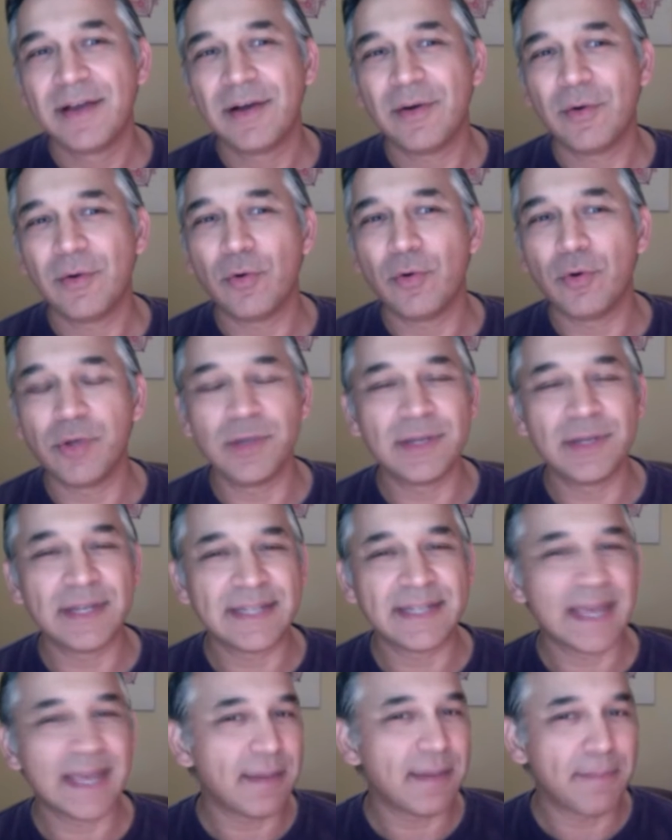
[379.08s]
Or you can
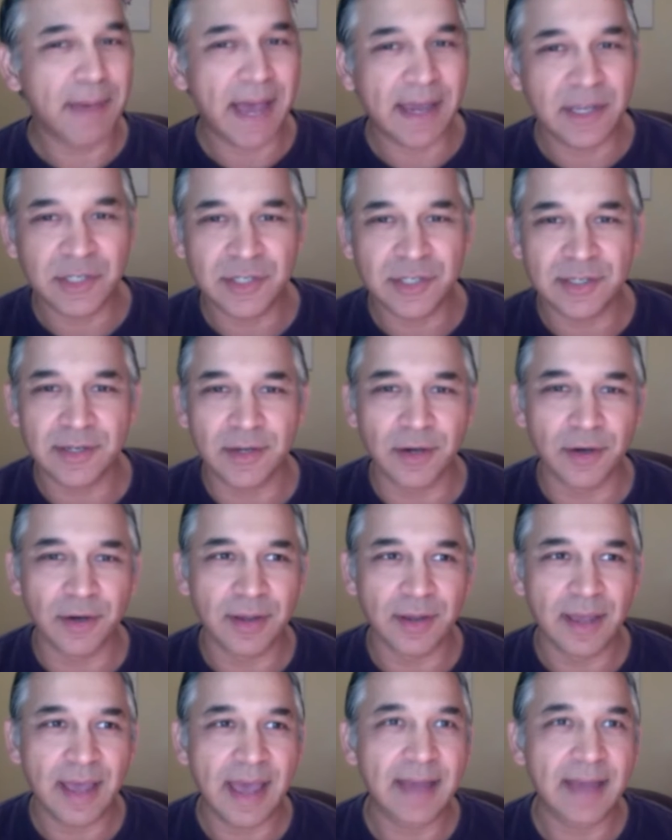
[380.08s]
take a package and go.